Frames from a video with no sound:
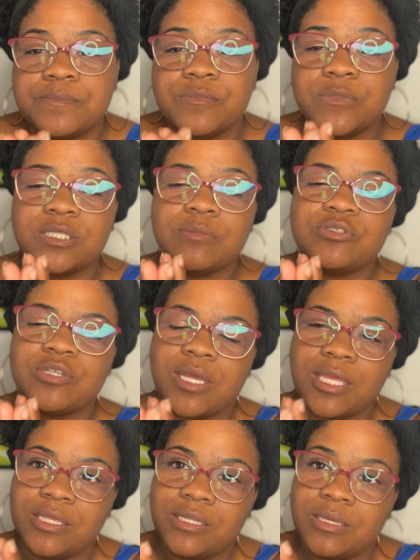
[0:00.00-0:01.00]
Which I'm
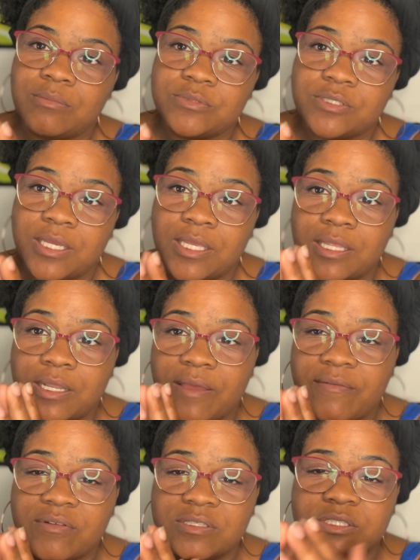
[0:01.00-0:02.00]
trying. I
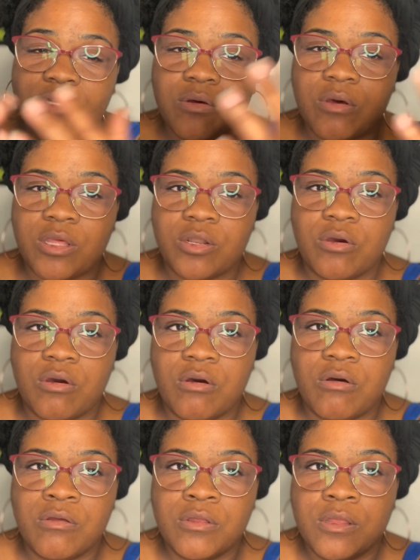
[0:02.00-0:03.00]
feel as though in
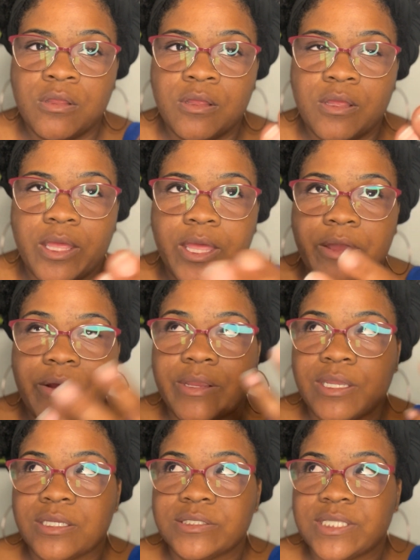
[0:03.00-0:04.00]
all
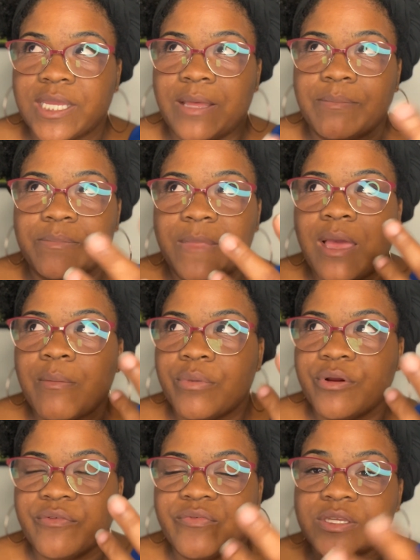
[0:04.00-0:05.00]
areas, like, I'm not
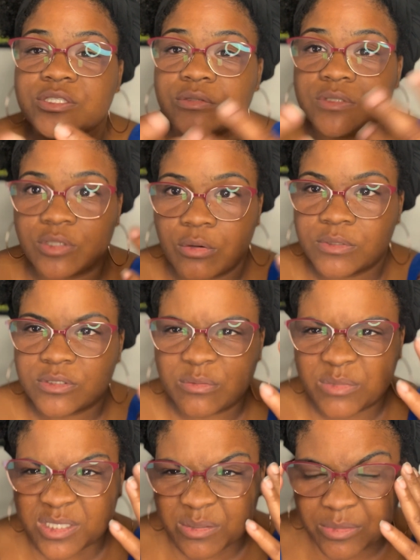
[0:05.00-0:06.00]
perfect, so it's always going to
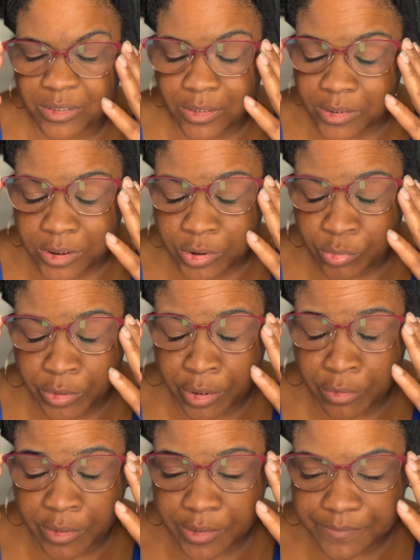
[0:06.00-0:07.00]
be something to
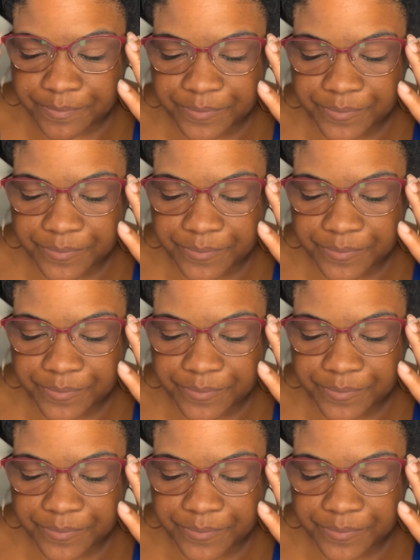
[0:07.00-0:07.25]
work on.